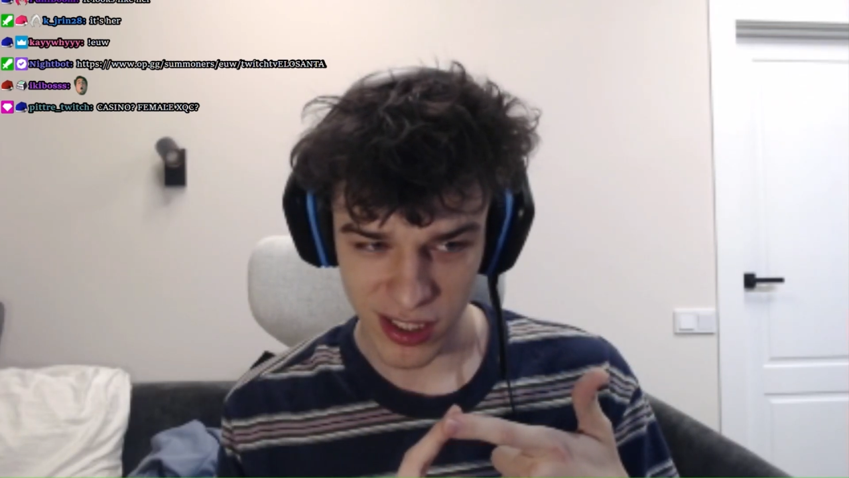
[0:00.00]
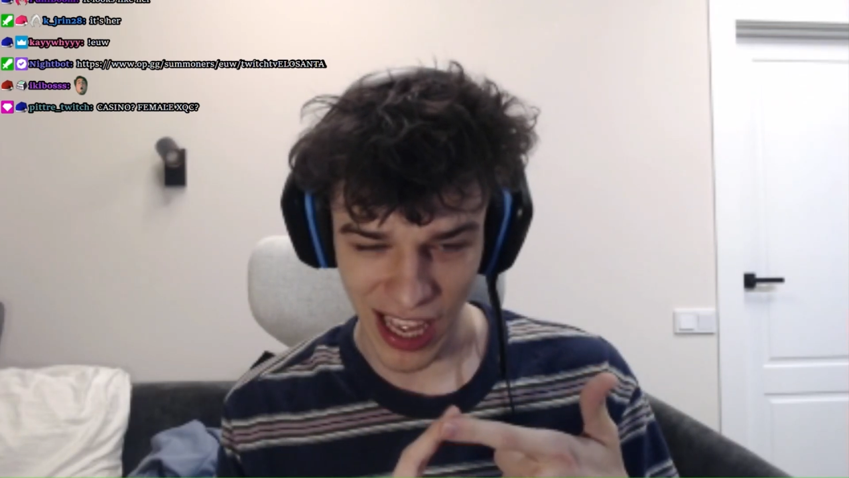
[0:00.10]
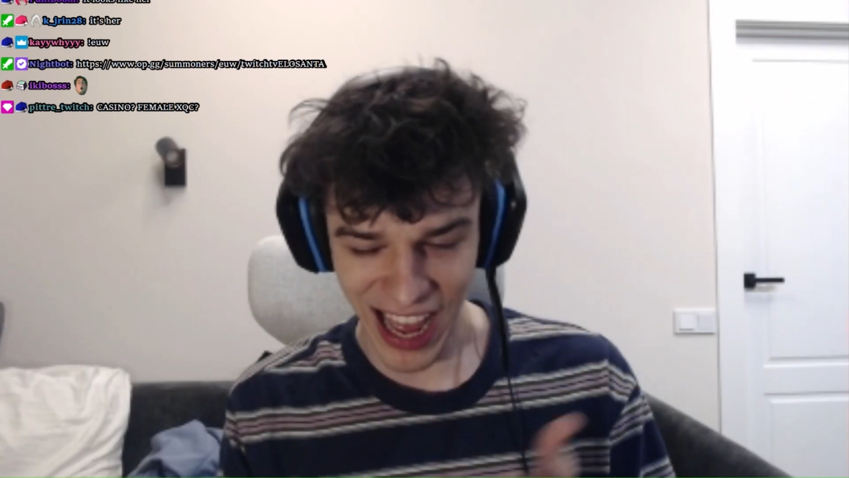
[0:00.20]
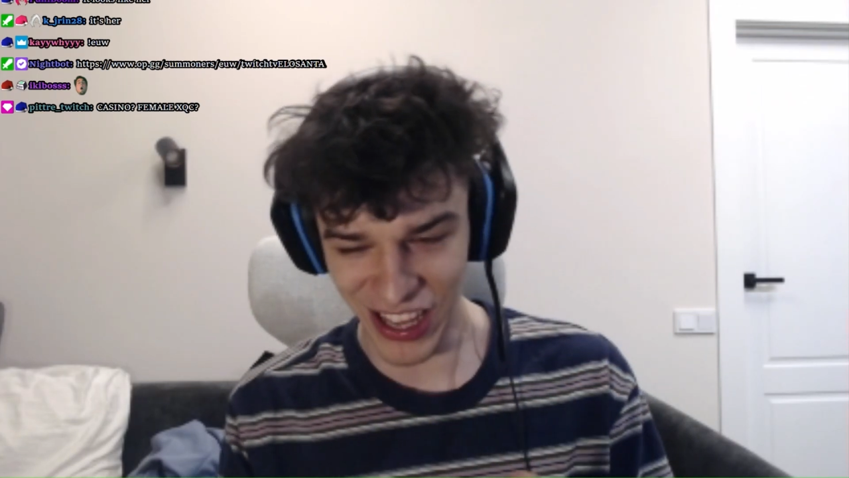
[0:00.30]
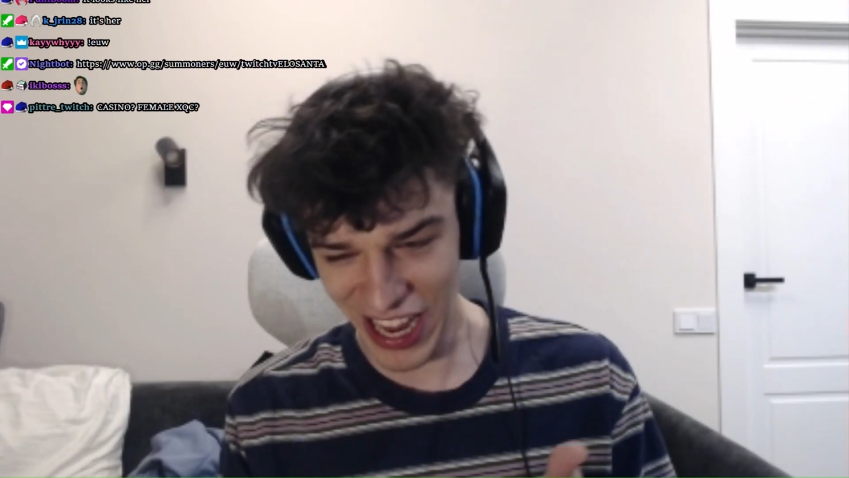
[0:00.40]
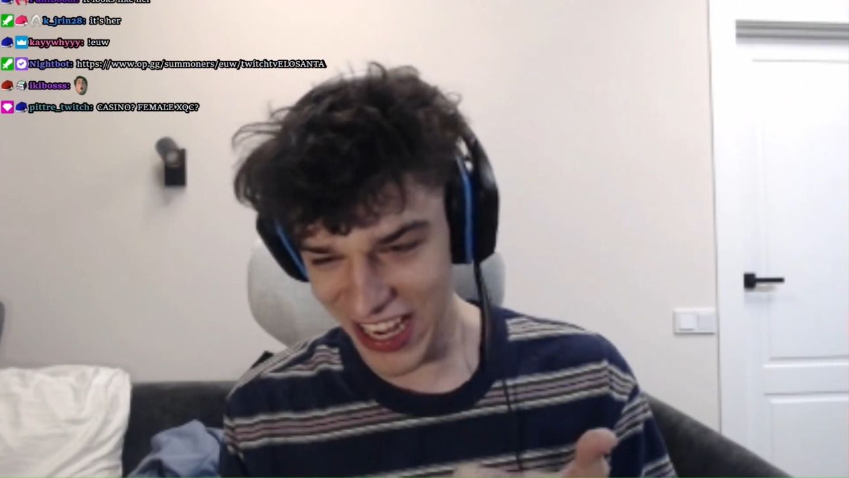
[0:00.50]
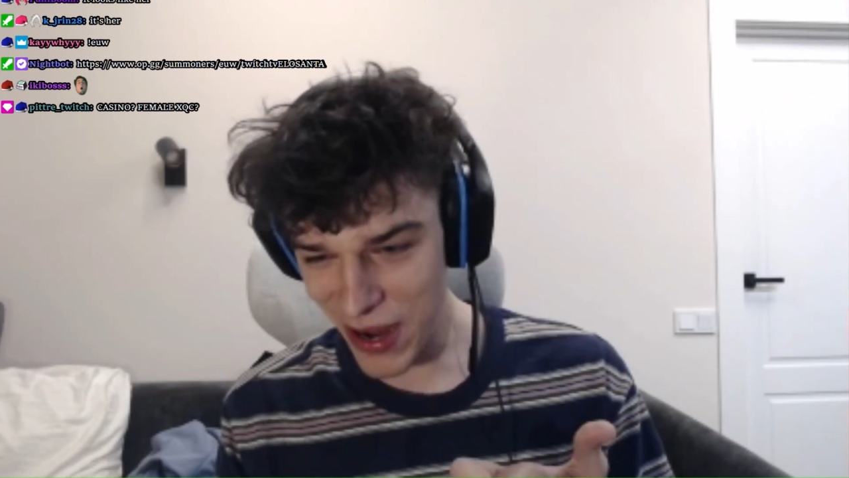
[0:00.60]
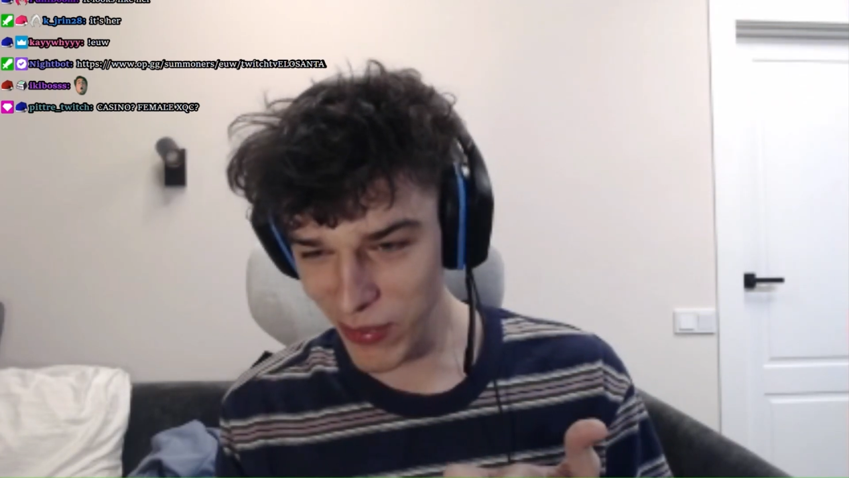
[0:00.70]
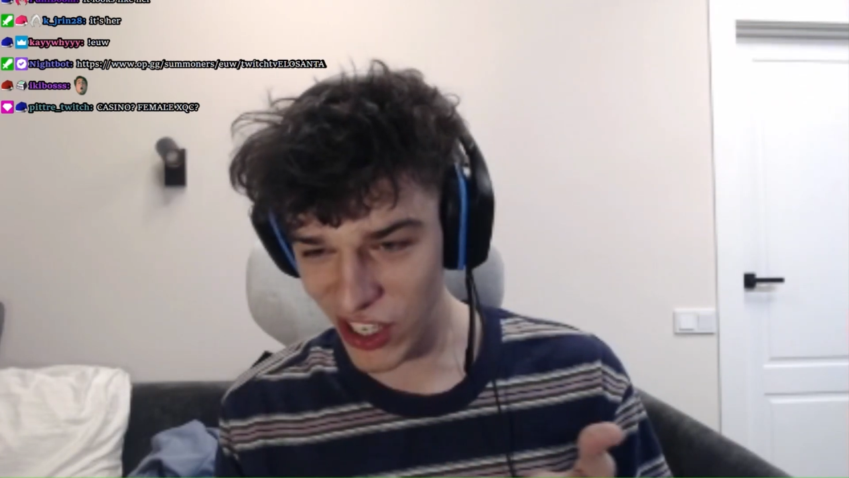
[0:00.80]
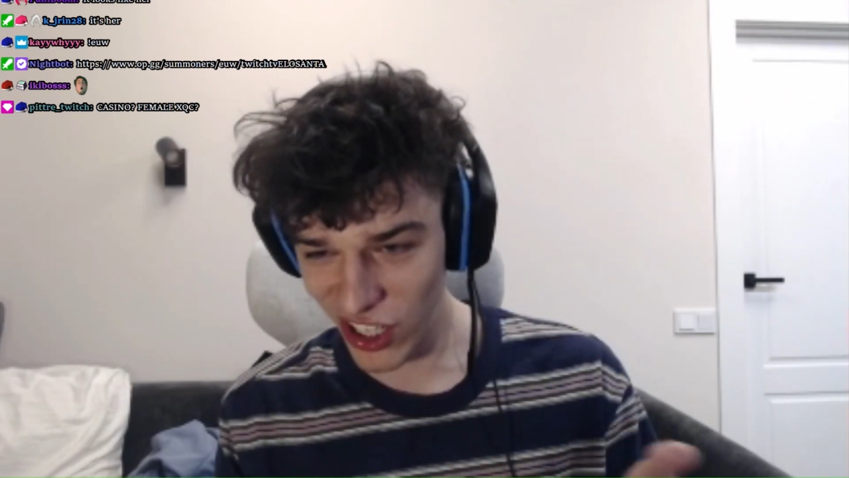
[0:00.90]
a, a
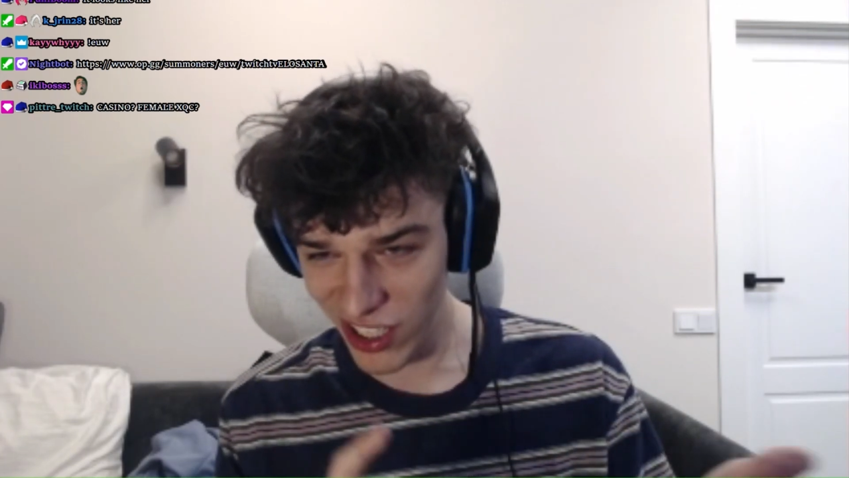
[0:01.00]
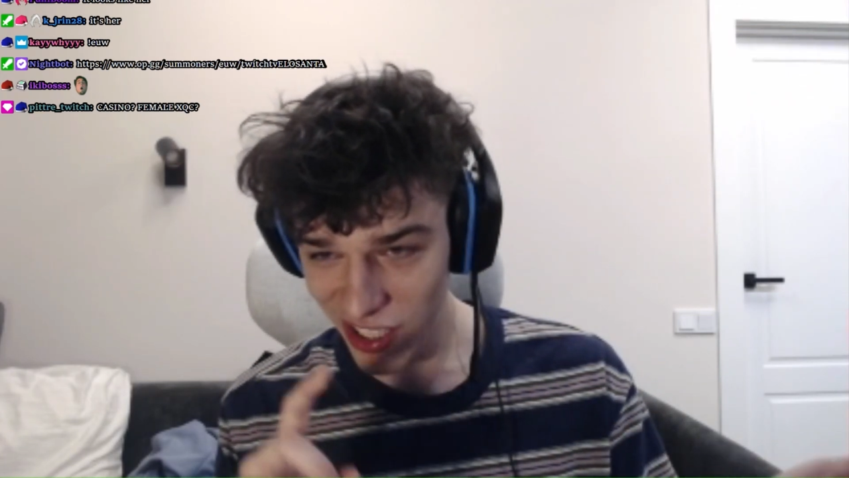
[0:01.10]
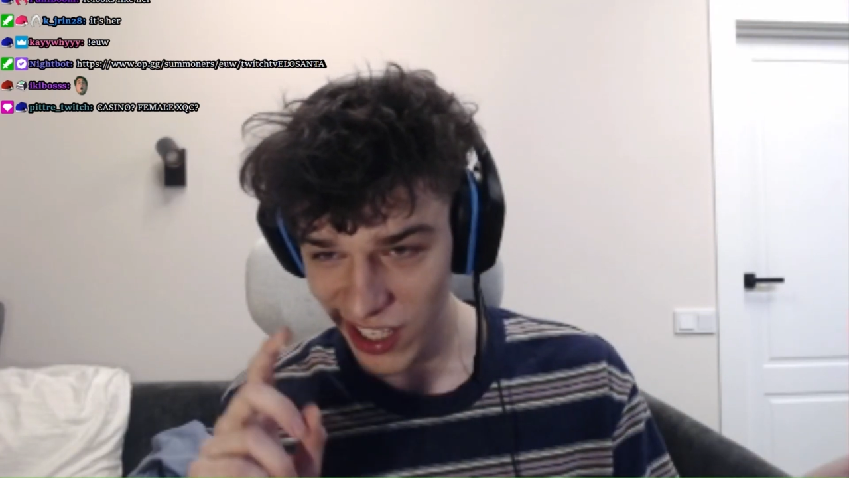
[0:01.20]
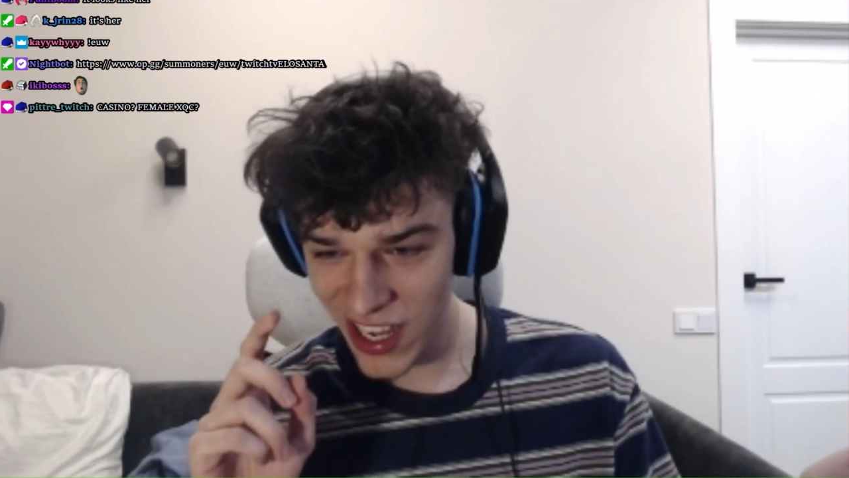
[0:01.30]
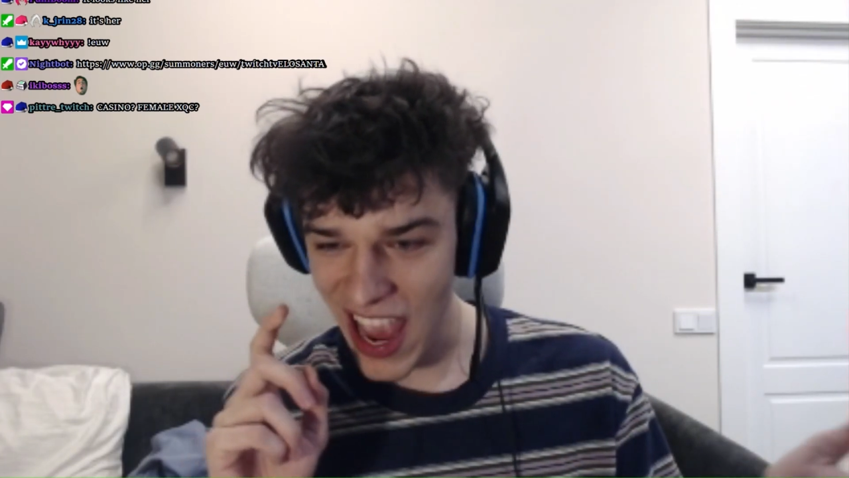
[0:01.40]
named girl,